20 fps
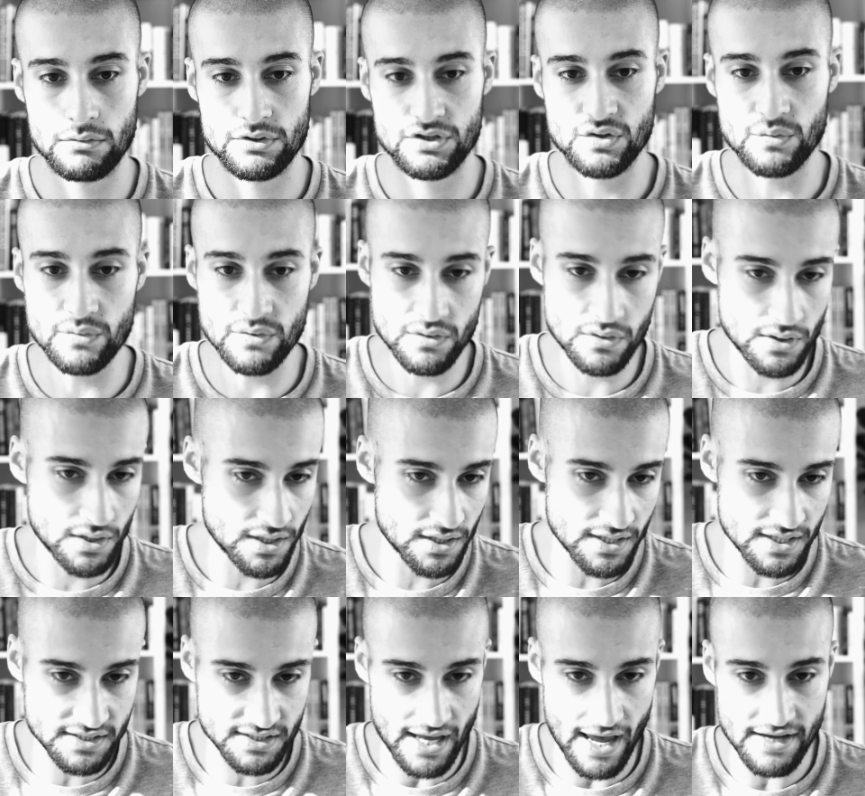So
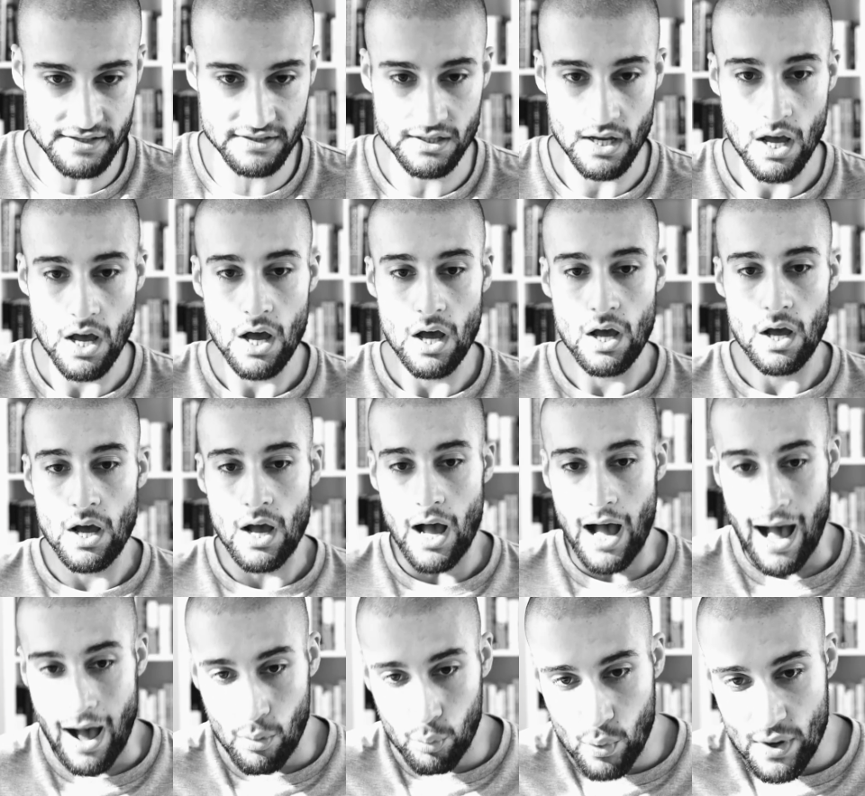in this case,
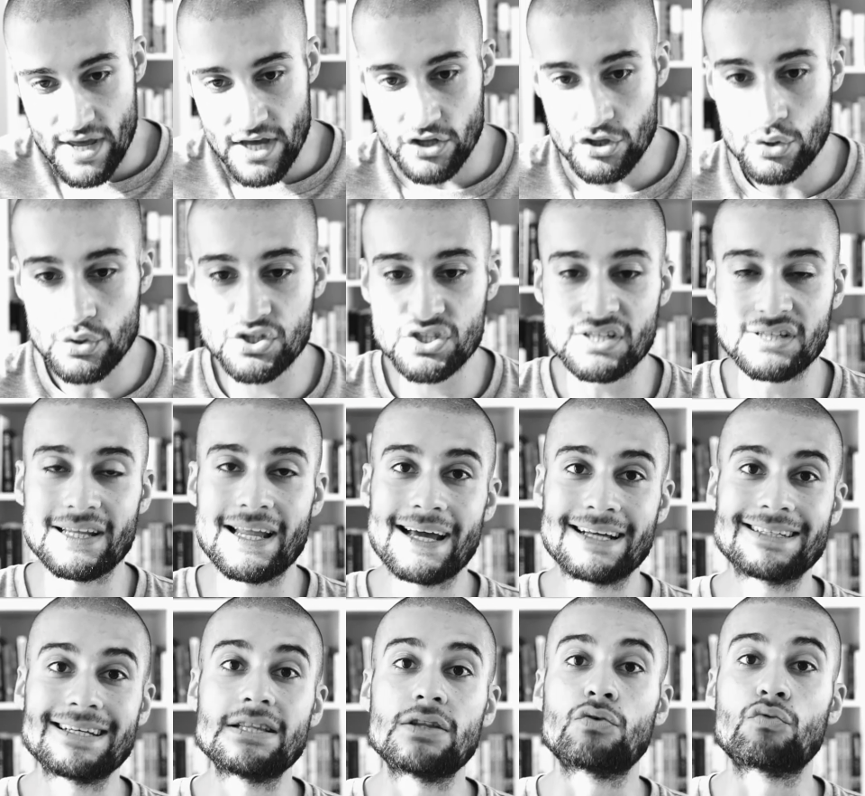are we and you
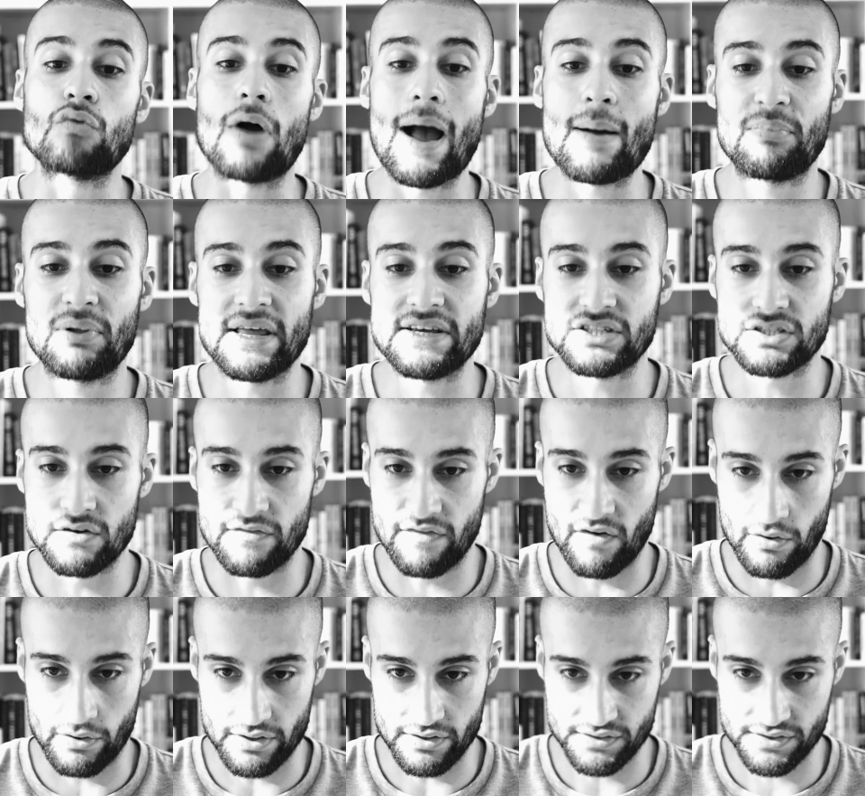selecting the right place to
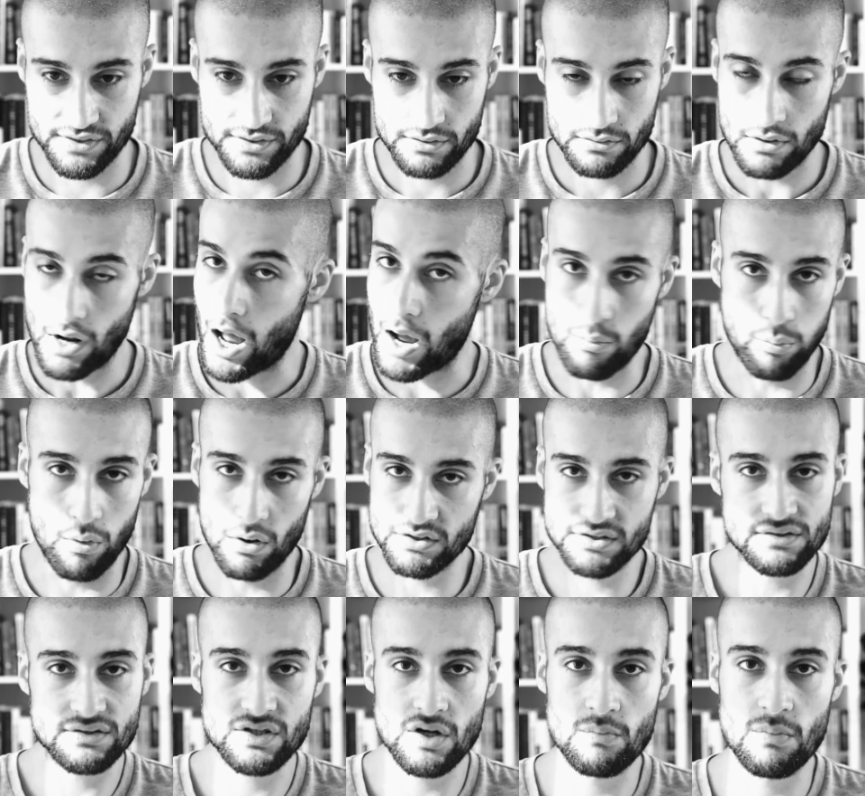focus? I
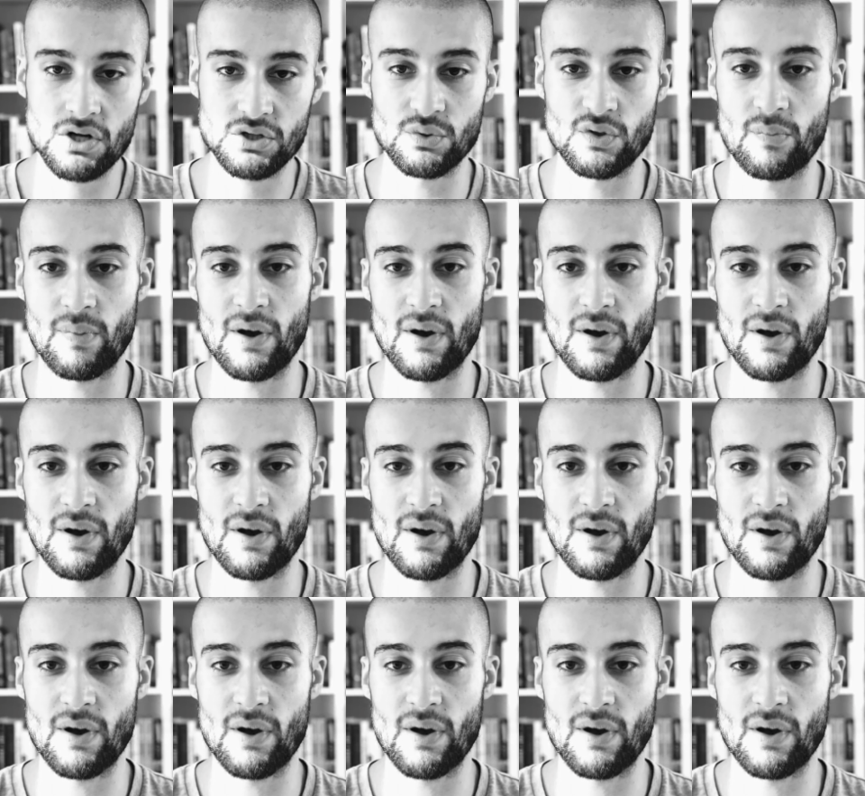wasn't so much